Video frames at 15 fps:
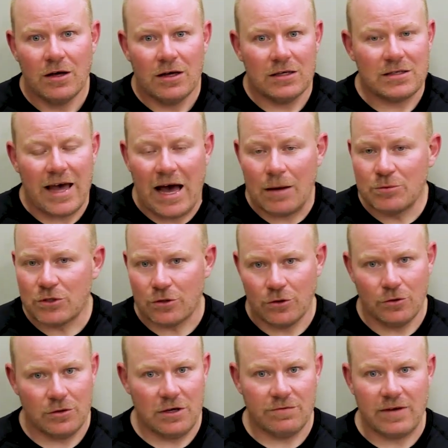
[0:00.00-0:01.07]
is
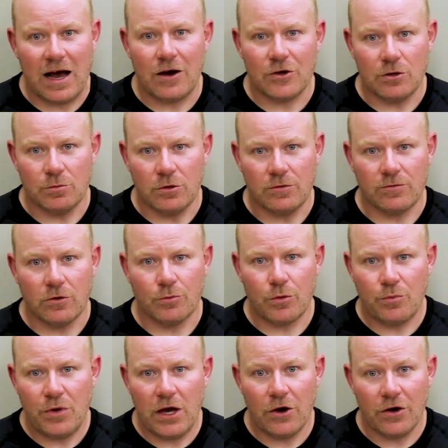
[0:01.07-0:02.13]
absolutely valuable for
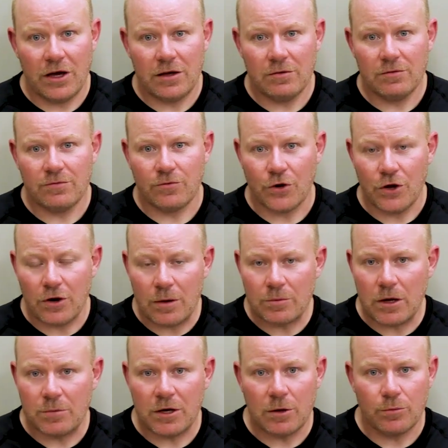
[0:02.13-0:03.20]
preparing for your
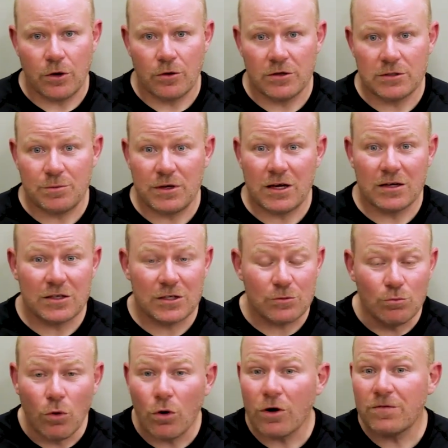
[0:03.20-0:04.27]
upcoming opponents because it's
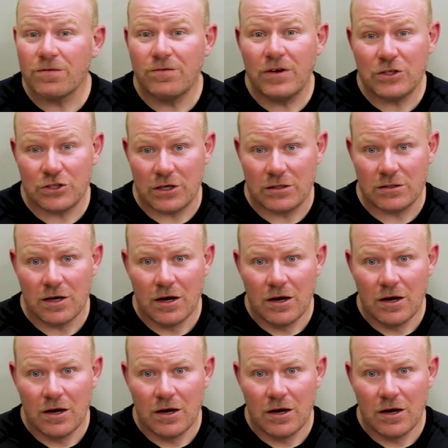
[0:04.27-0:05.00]
more efficient